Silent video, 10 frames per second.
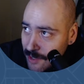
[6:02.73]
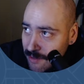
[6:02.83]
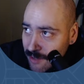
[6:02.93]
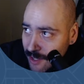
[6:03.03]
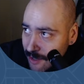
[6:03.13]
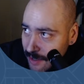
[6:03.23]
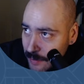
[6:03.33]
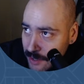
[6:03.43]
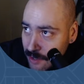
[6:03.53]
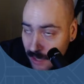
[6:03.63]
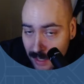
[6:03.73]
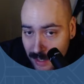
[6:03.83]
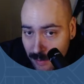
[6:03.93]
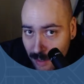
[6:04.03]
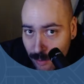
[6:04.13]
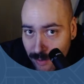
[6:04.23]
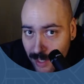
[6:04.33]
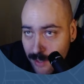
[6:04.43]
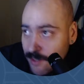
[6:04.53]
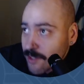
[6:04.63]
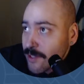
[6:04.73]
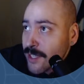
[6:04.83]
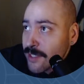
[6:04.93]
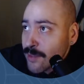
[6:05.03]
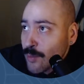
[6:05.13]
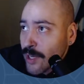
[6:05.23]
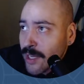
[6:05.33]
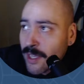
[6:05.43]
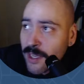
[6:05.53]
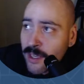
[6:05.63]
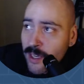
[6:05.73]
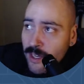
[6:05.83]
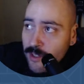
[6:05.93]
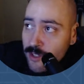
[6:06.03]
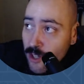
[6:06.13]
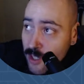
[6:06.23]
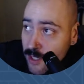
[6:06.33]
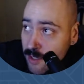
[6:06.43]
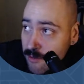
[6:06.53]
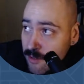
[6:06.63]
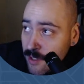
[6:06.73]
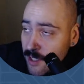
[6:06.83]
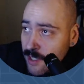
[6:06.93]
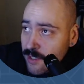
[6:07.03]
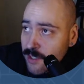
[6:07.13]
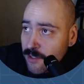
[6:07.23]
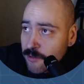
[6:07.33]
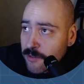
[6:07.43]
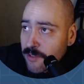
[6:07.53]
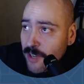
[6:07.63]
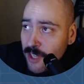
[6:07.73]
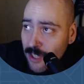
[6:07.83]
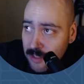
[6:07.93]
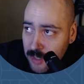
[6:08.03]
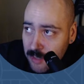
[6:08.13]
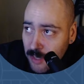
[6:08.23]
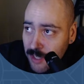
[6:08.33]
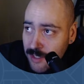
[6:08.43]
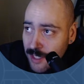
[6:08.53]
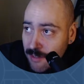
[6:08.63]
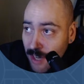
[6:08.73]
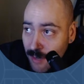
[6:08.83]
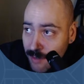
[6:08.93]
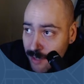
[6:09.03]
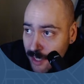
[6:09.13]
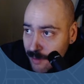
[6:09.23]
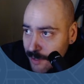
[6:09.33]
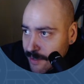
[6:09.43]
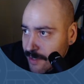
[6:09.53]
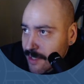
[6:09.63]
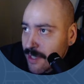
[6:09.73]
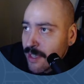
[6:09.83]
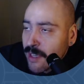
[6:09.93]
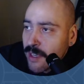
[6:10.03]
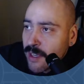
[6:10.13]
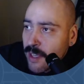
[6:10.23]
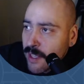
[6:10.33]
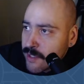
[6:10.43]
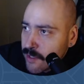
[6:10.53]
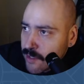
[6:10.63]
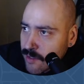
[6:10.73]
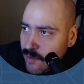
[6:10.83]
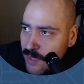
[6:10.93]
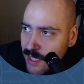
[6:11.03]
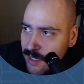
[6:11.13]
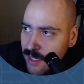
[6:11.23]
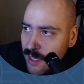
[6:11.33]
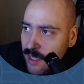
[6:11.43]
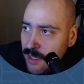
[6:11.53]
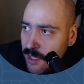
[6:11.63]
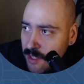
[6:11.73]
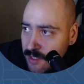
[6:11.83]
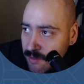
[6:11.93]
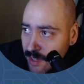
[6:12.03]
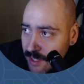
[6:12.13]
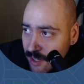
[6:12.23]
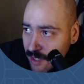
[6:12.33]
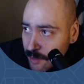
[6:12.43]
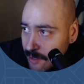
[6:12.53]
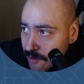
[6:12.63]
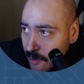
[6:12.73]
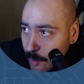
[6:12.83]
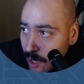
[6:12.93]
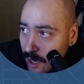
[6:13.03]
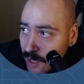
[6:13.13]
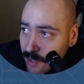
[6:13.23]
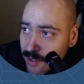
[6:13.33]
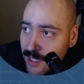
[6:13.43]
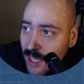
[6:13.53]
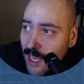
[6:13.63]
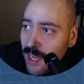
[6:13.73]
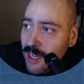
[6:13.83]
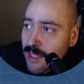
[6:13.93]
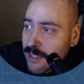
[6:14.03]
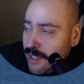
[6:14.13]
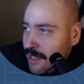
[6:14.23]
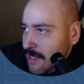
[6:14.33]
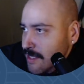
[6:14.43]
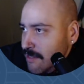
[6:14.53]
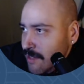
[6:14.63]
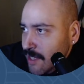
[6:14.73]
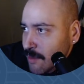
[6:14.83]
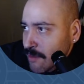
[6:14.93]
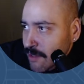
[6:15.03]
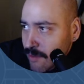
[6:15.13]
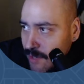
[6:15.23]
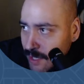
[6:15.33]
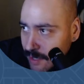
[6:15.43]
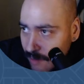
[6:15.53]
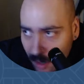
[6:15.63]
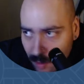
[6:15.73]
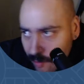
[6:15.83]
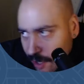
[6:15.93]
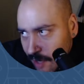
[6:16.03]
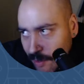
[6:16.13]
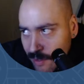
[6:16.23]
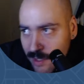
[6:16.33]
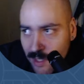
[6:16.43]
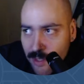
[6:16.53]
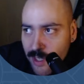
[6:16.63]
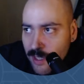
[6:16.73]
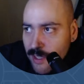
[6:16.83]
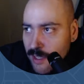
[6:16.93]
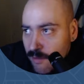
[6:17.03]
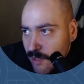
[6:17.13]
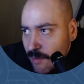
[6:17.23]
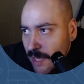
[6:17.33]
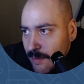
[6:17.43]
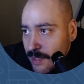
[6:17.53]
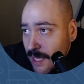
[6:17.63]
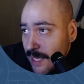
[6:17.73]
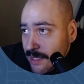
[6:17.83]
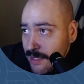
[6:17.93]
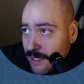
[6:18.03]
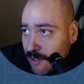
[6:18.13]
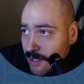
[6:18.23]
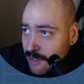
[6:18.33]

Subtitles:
arguments directly by providing the strings, but an alternative is to define arguments by using environment variables. And so this would mean that you can define an argument for a pod using any of the techniques available for defining environment variables, including config maps and secrets.